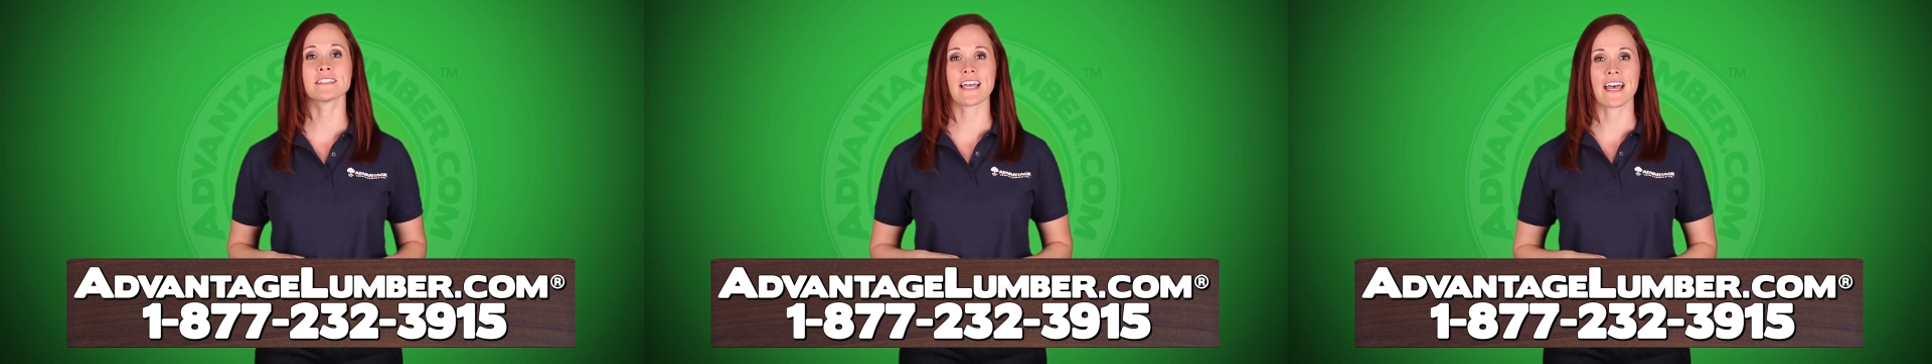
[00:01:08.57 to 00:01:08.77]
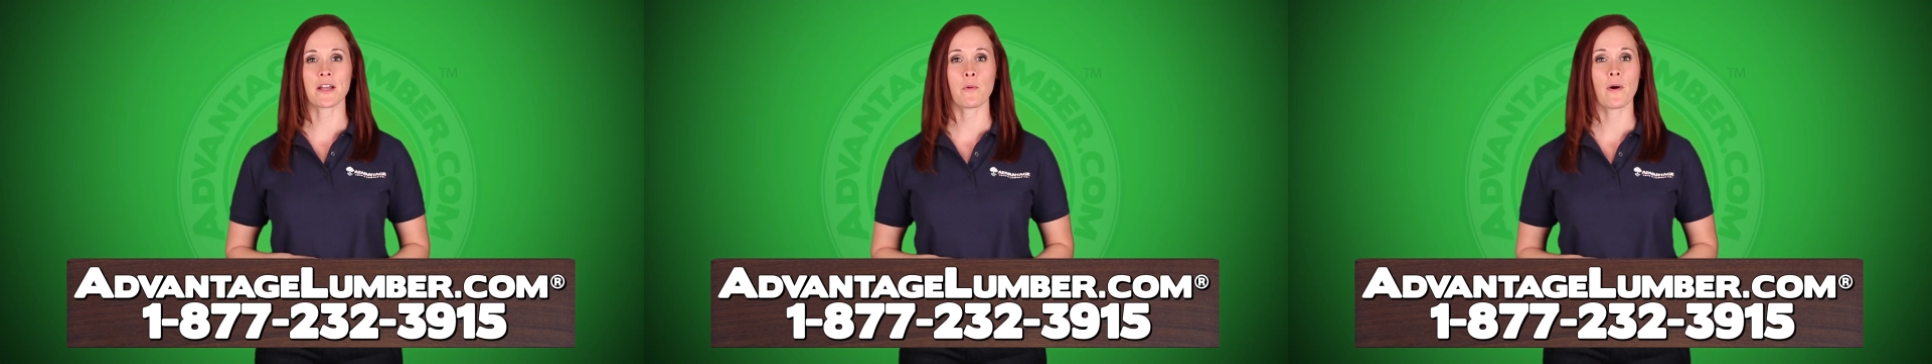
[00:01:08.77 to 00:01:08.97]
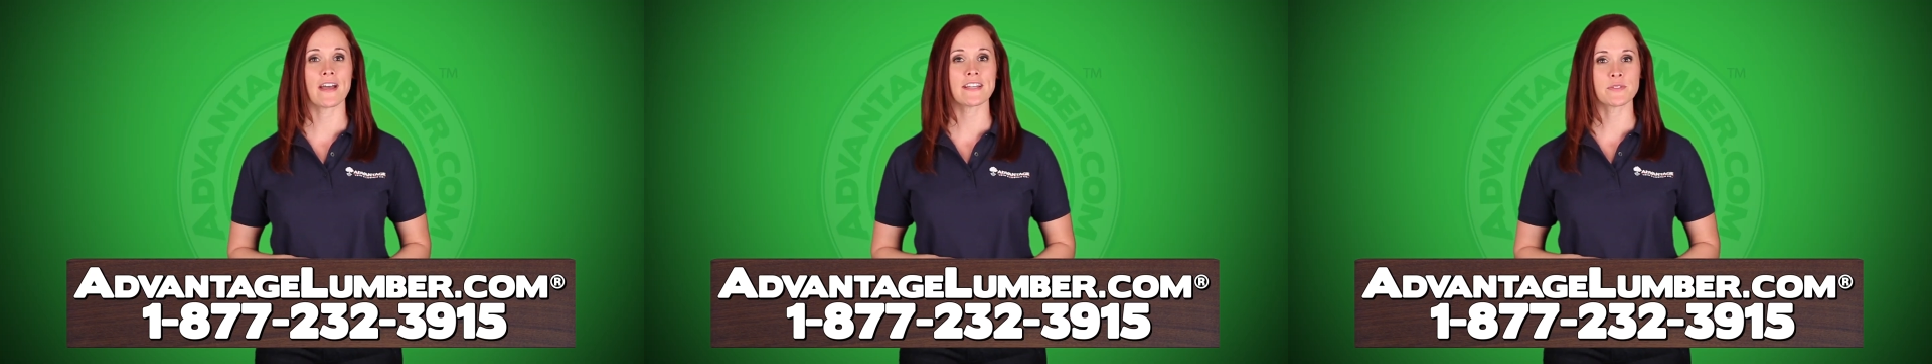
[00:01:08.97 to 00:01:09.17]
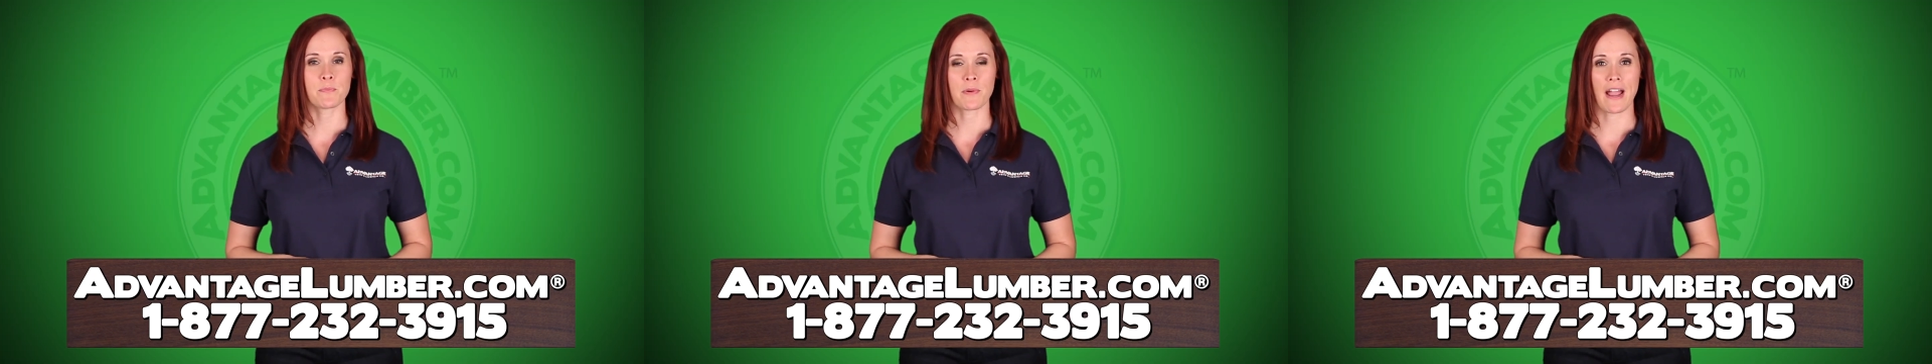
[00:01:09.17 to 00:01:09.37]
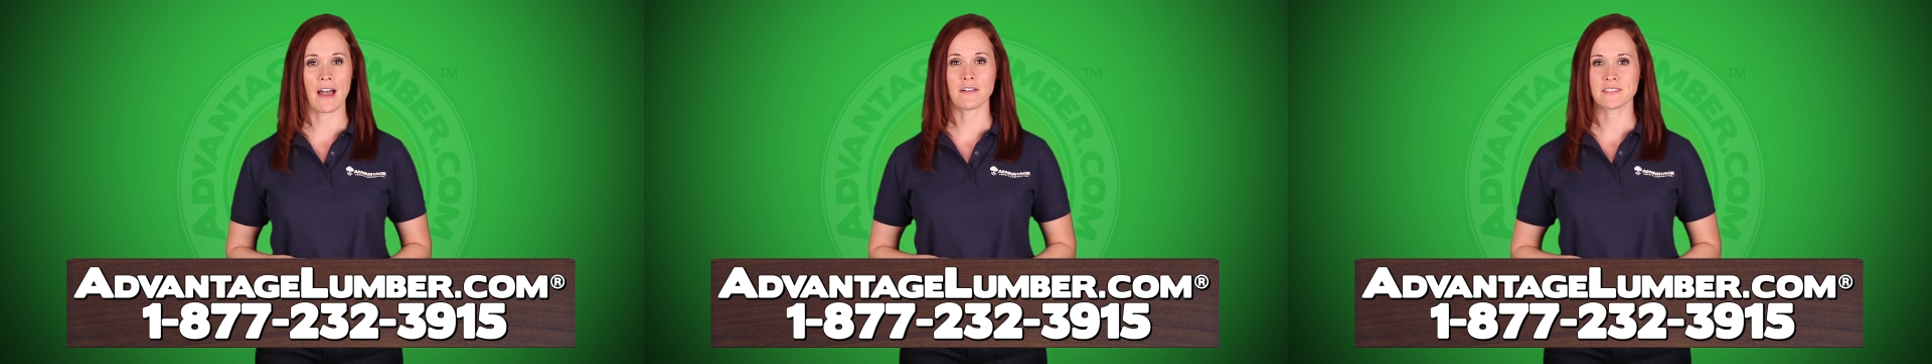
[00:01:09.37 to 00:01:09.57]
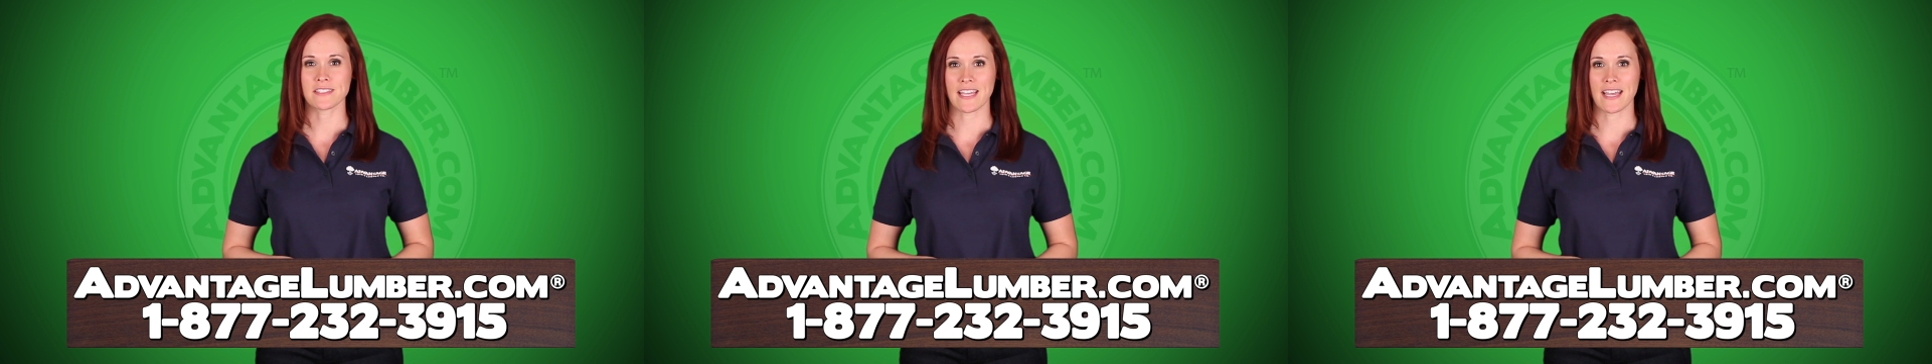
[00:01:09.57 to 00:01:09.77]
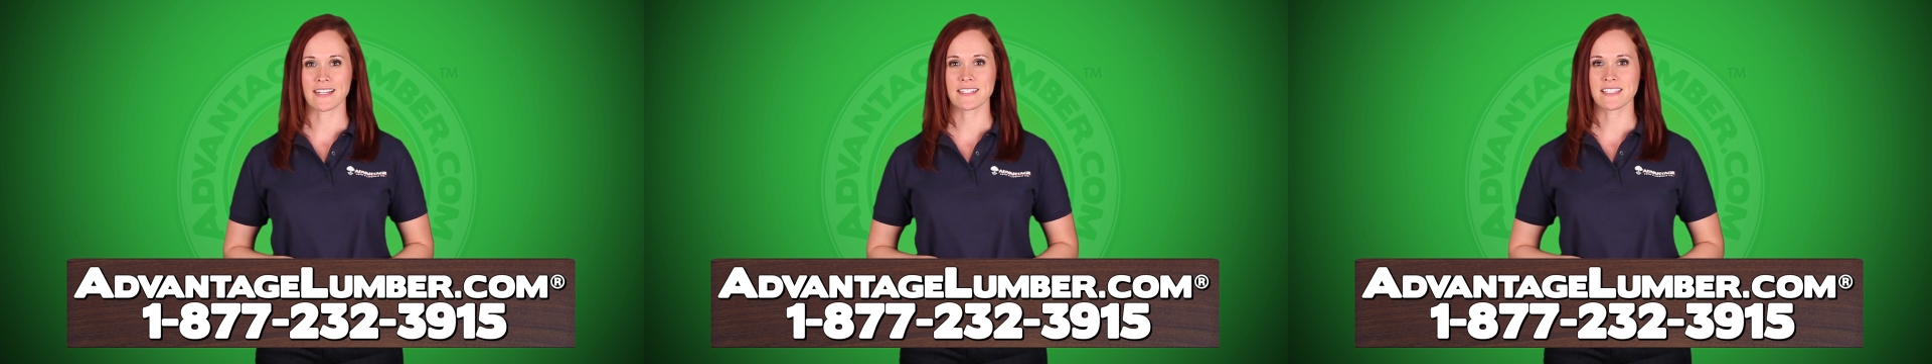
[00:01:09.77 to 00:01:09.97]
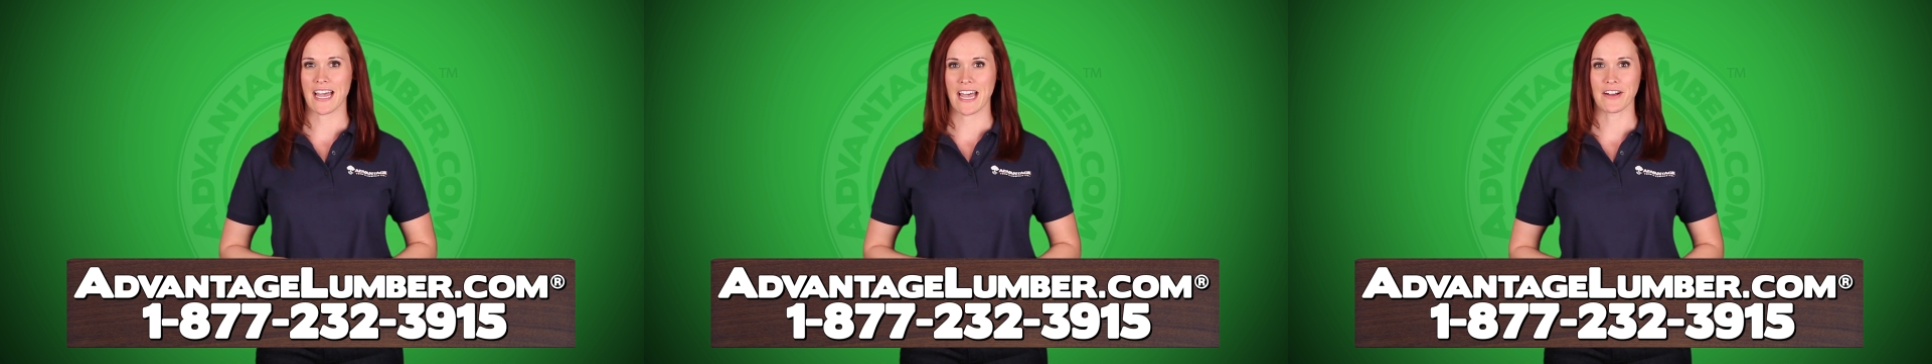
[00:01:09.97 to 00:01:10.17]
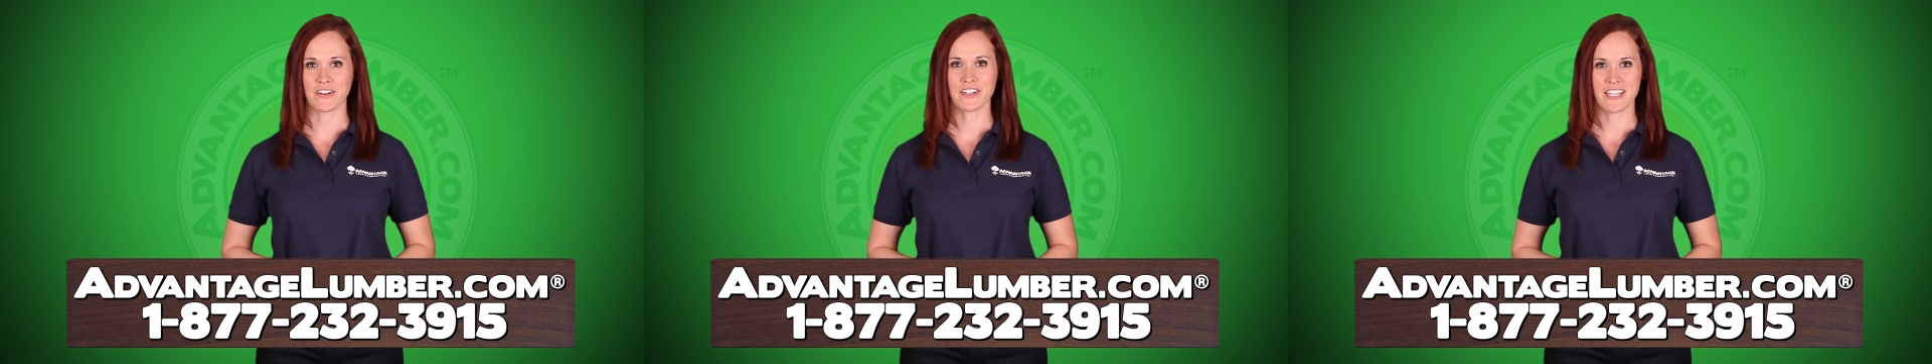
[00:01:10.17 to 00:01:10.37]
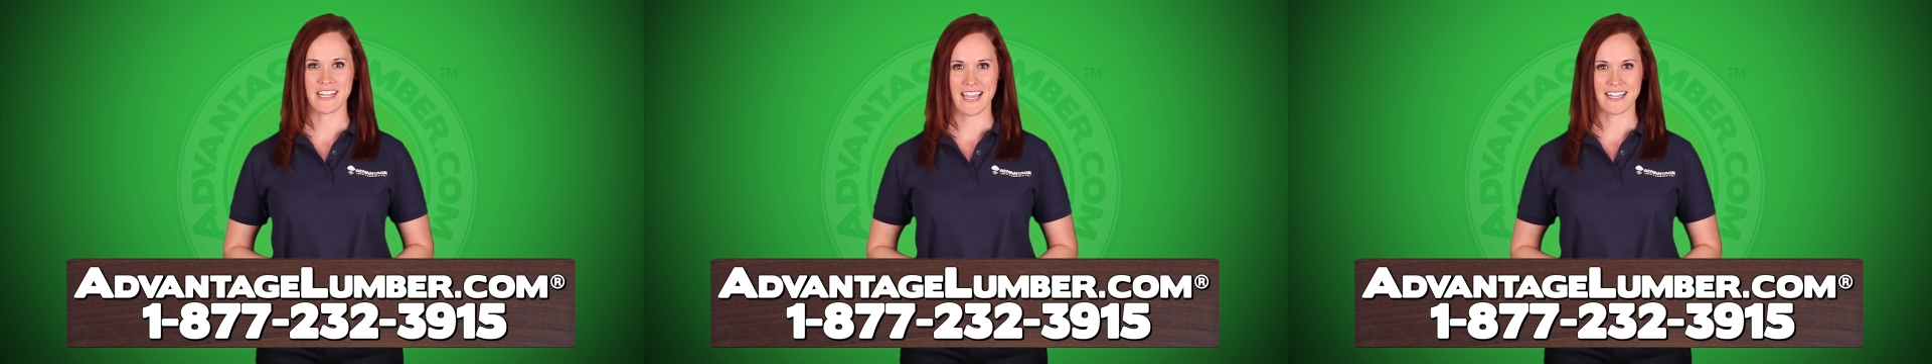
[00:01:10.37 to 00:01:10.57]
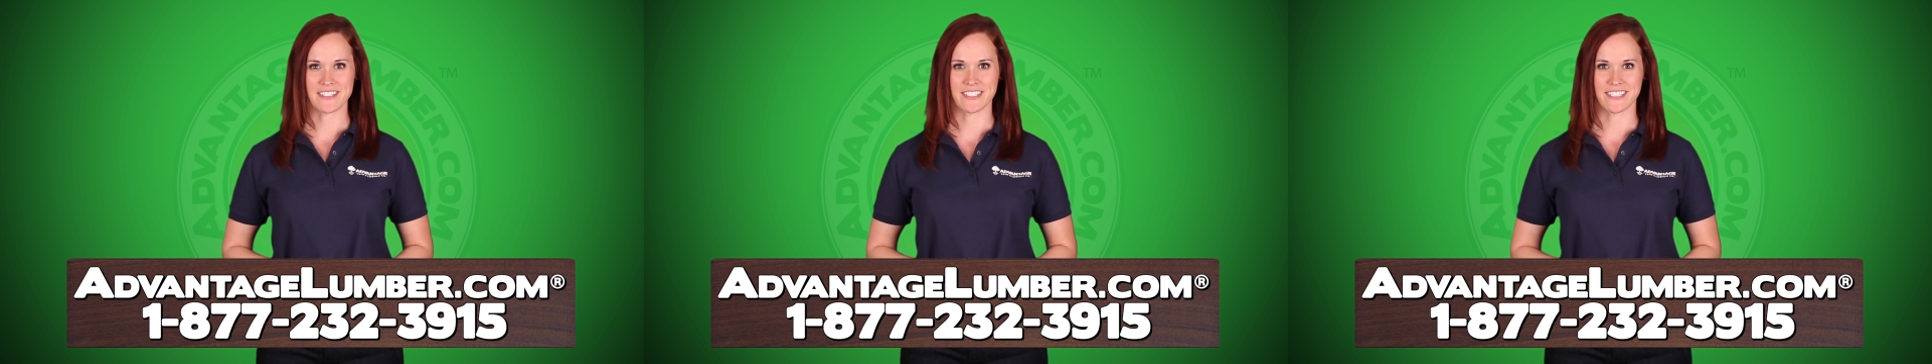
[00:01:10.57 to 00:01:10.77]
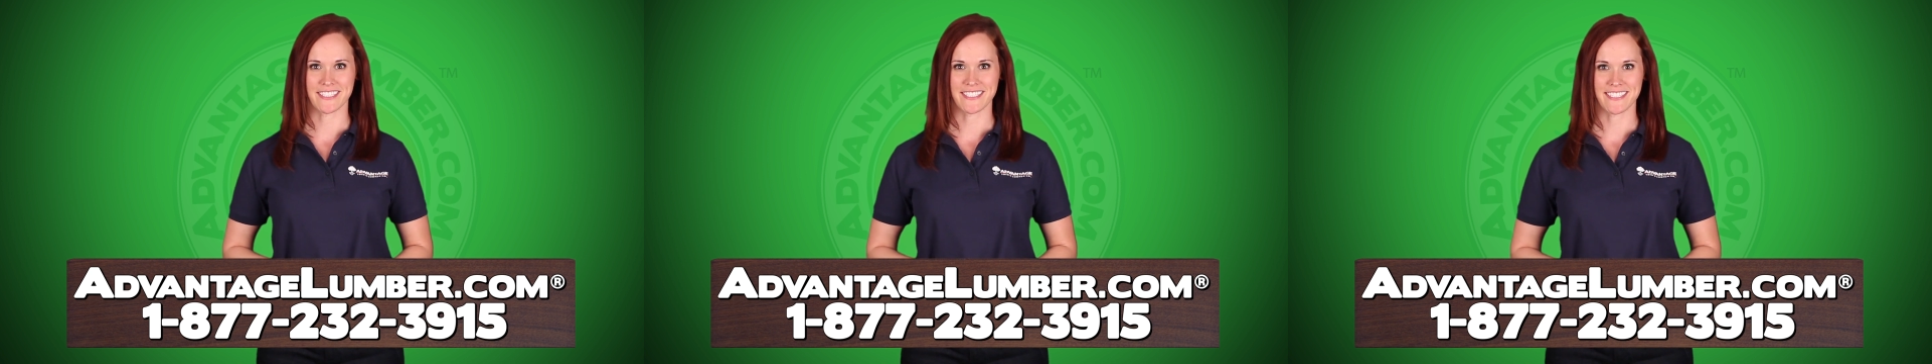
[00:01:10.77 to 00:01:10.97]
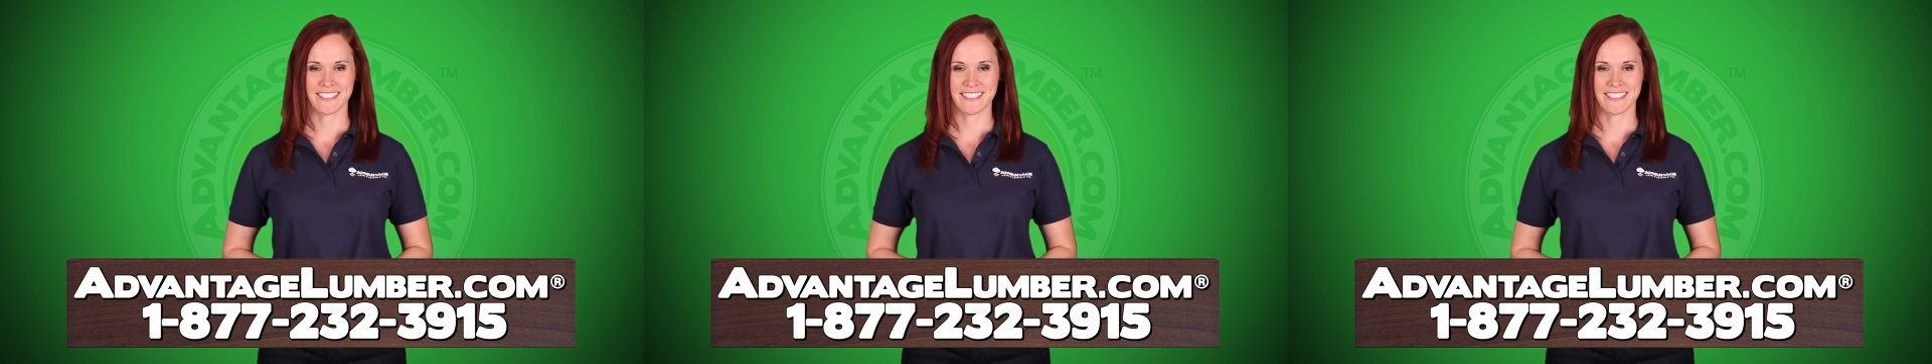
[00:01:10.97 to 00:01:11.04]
Deckwise brown deck tile connector.